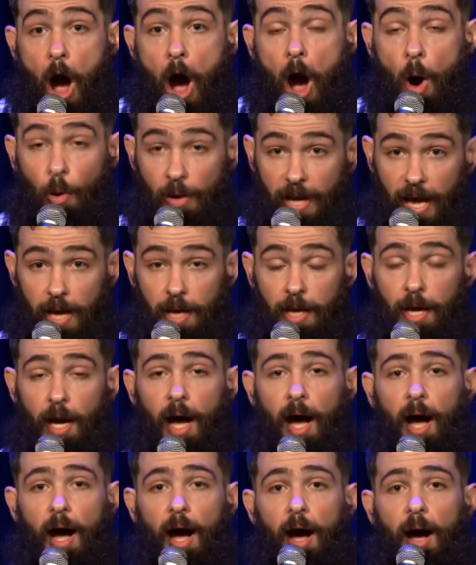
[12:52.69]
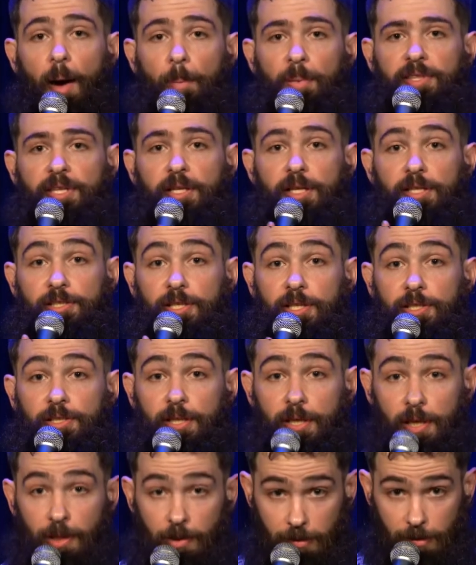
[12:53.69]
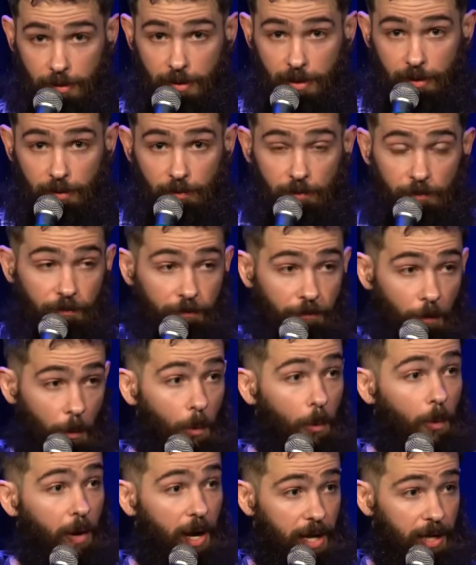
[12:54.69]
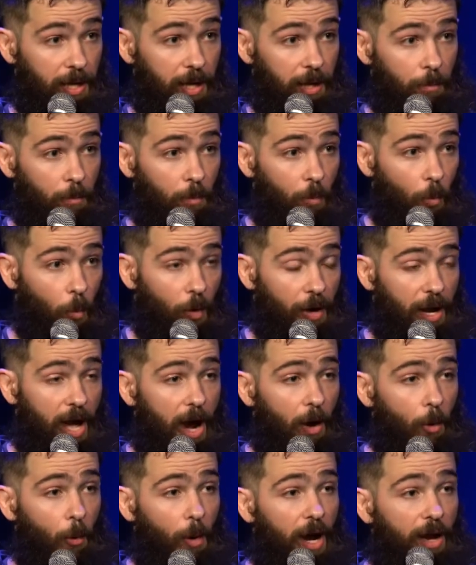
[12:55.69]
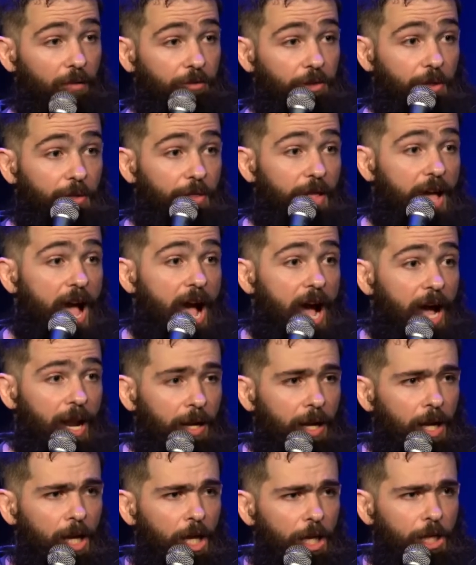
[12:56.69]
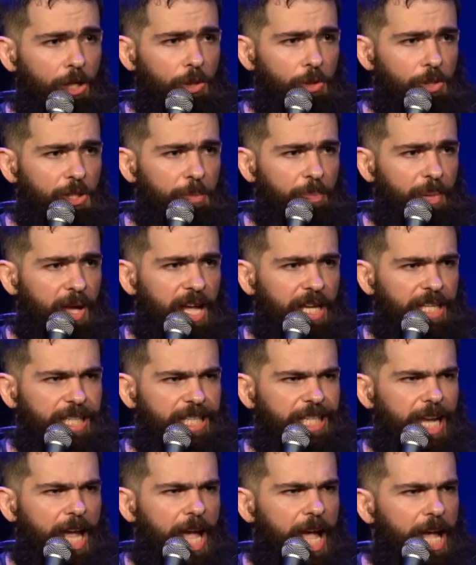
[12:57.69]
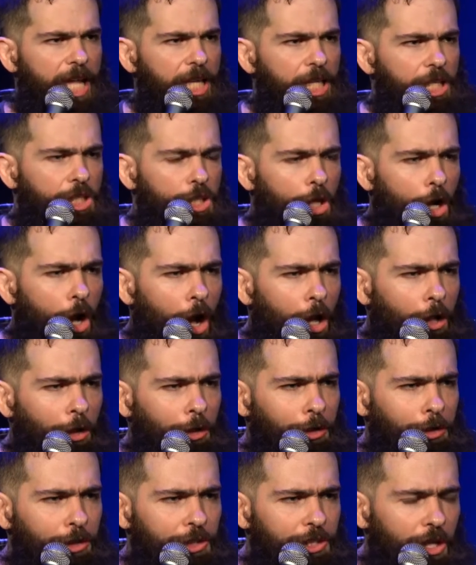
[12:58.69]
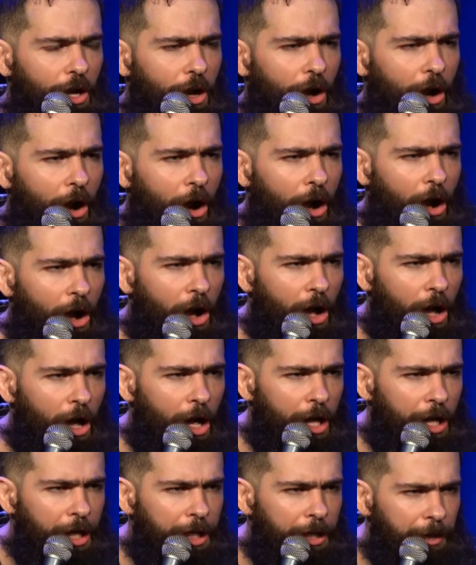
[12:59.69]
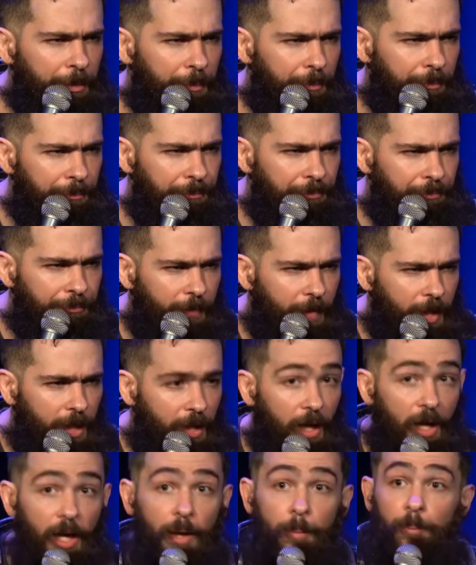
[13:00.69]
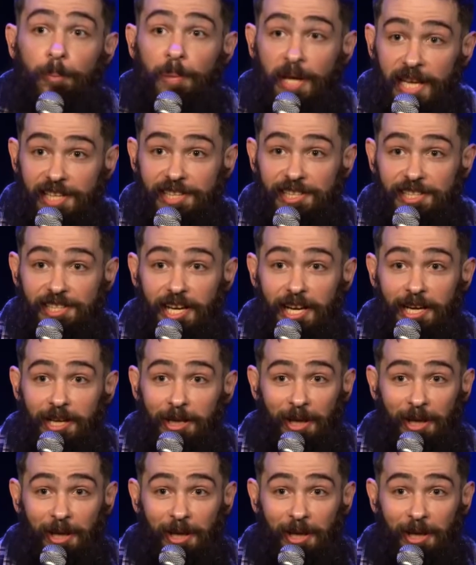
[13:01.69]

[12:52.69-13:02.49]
Okay, but then it says here that at 4 a.m., 1 hour after that, you spent $80 on pizza?